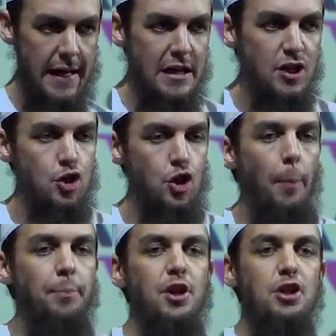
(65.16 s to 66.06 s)
He
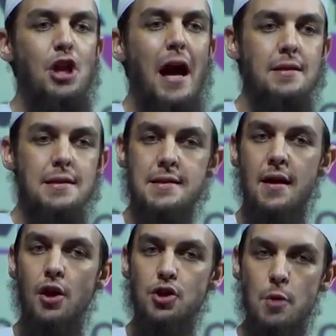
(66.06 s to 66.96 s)
stopped the
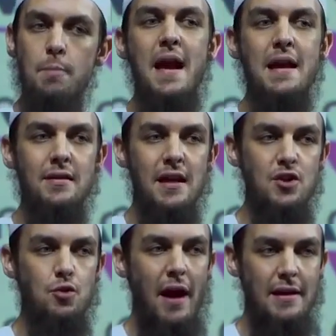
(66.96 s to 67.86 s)
chance to make
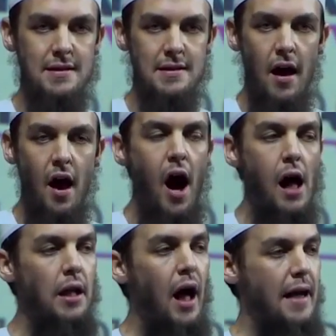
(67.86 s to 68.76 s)
things right.
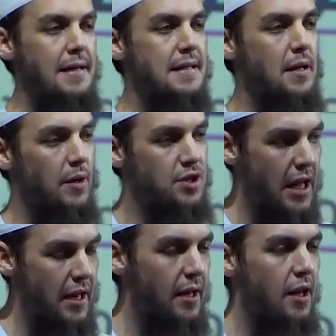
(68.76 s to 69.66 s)
Allah Azza wa
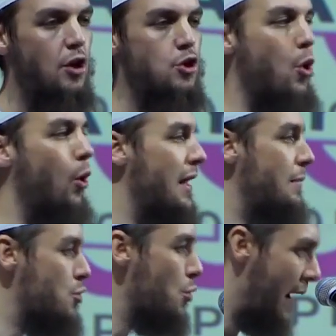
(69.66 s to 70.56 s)
Jal
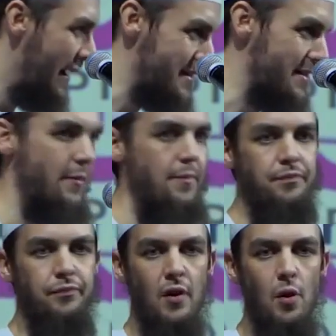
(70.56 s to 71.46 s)
told him to wait.
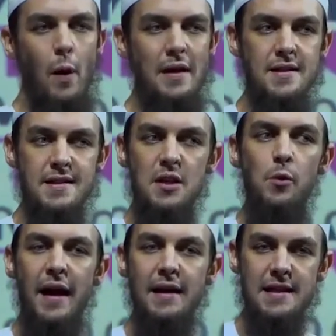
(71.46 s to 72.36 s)
When does
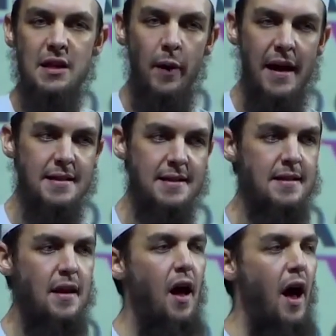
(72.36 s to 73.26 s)
he wait? He
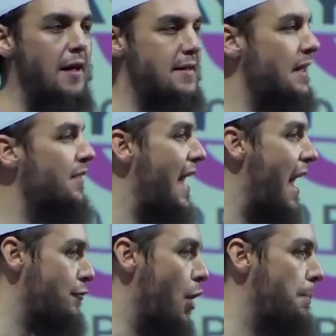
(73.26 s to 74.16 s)
waits until
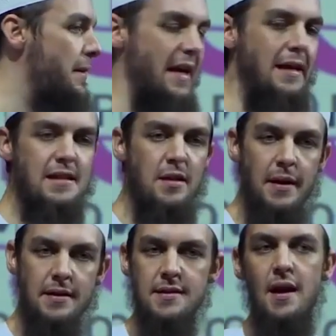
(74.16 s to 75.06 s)
they have not been
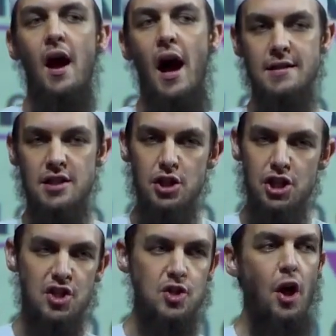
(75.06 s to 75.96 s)
intimate,
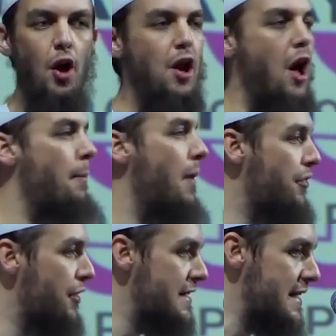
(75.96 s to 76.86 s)
until she is not on her
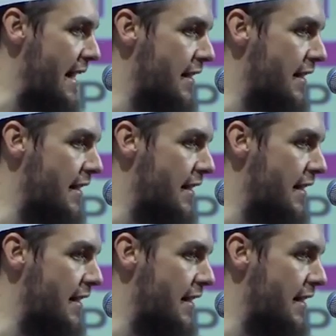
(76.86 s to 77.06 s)
monthly